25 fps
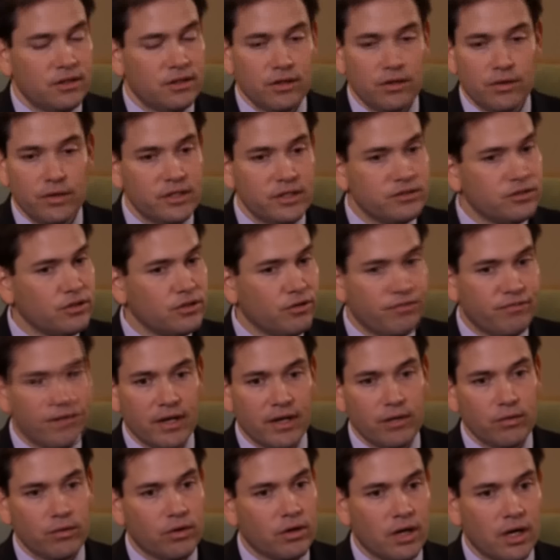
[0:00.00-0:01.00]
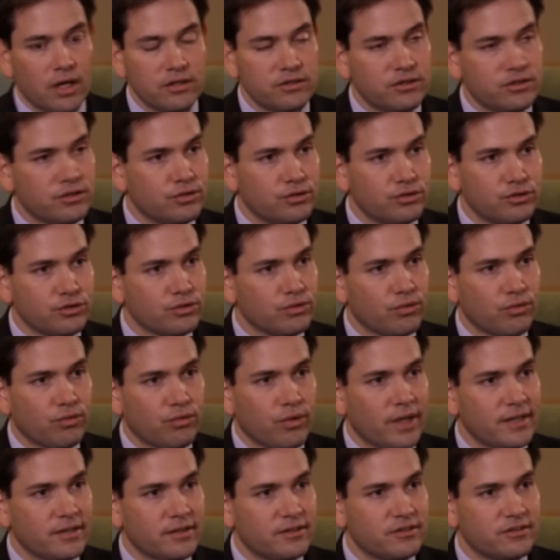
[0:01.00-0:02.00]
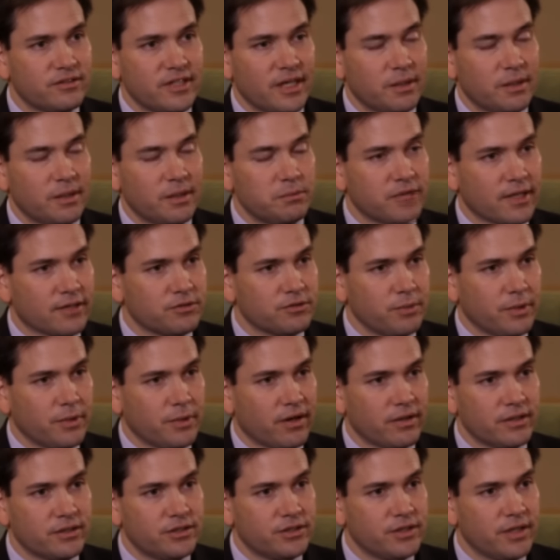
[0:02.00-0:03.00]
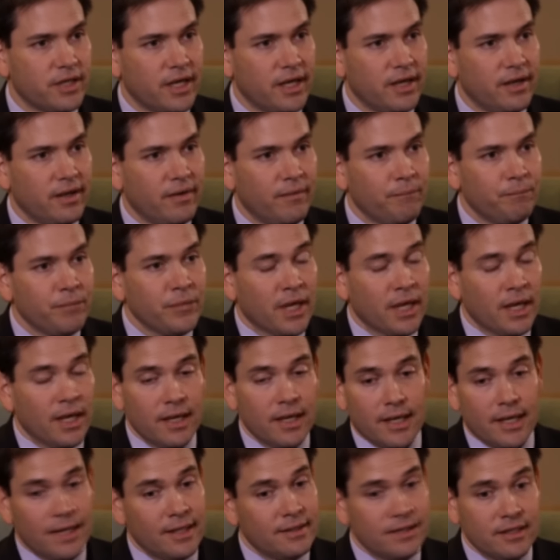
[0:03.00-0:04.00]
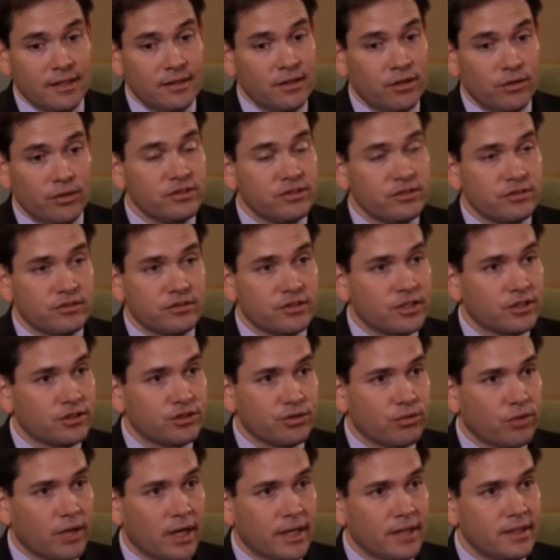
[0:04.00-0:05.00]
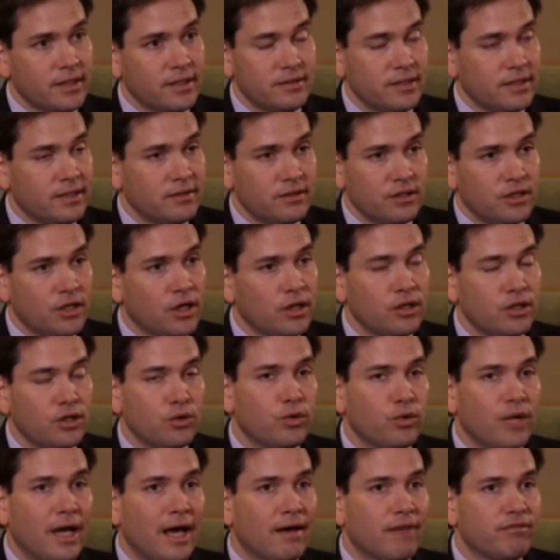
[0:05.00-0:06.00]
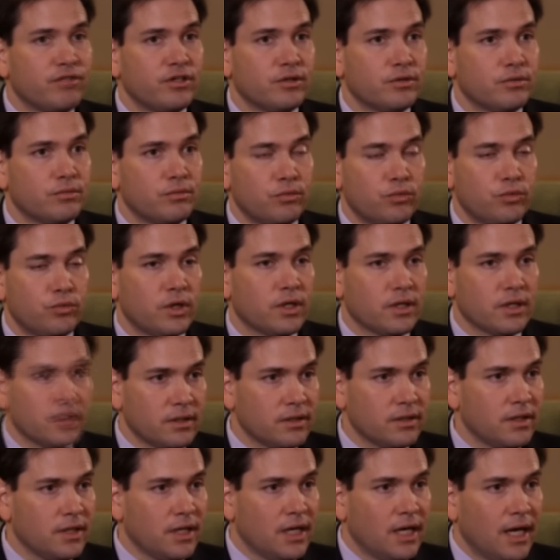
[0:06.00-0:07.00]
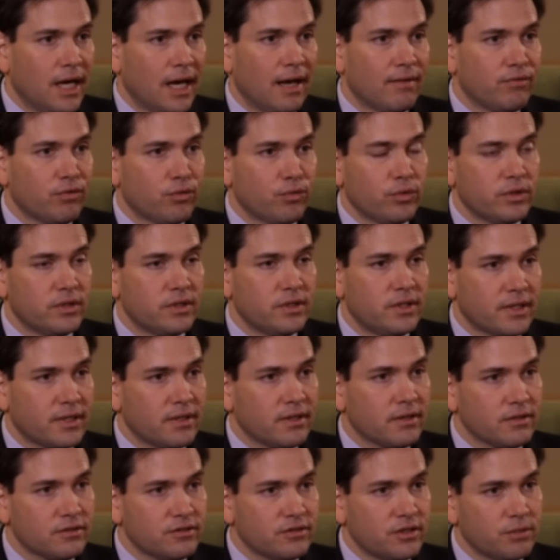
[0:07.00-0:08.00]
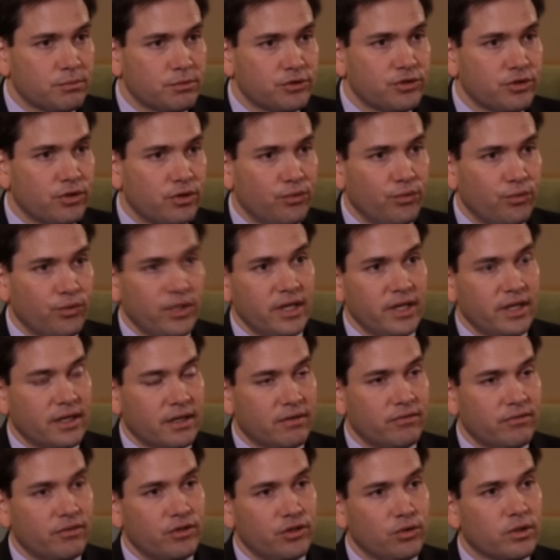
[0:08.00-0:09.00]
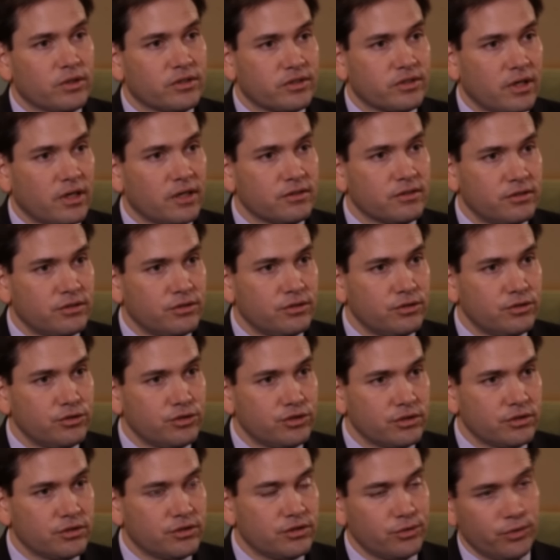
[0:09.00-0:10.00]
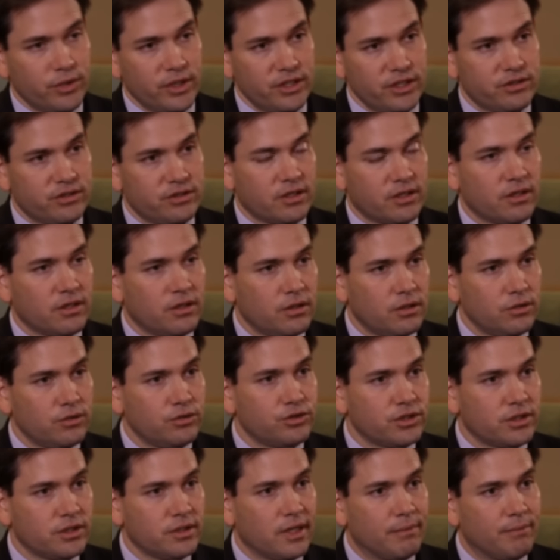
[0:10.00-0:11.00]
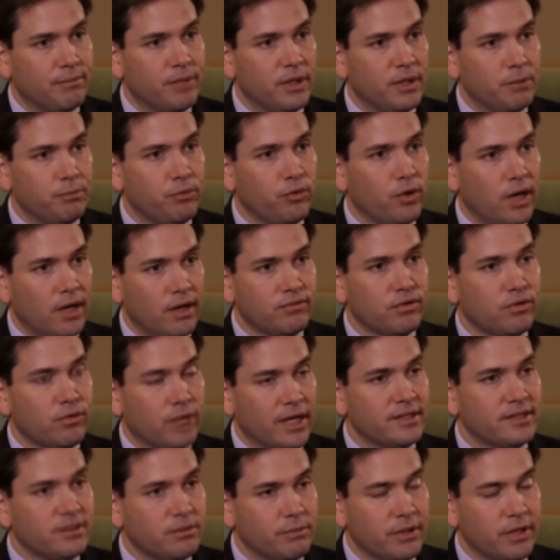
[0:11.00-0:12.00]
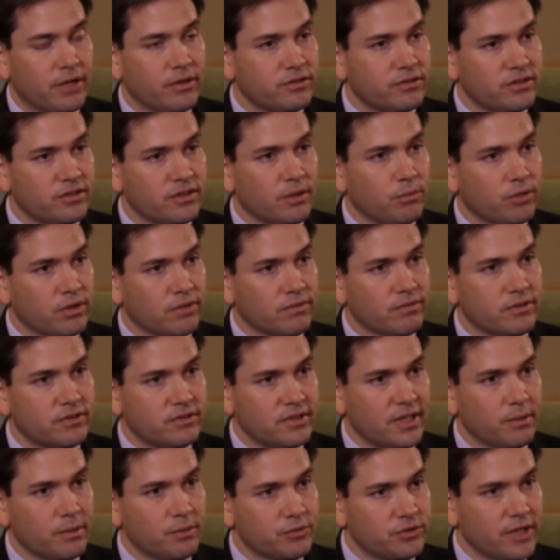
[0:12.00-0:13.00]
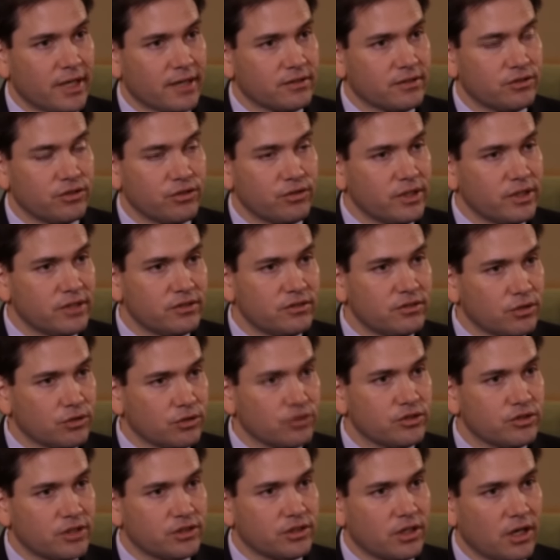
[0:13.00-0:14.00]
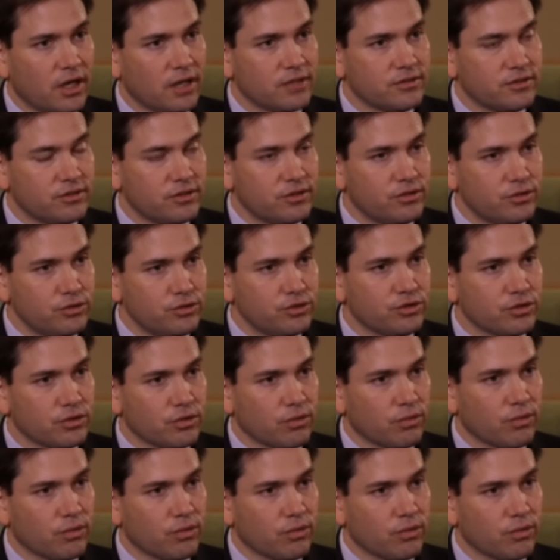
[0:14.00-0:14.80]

There is no federal constitutional right to same-sex marriage. That's what they're going to argue. And, and, there isn't such a right. It, it, no, you would have to really have a ridiculous and absurd reading of the U.S. Constitution to reach the conclusion that people have a right to marry someone of the same sex. There is no such constitutional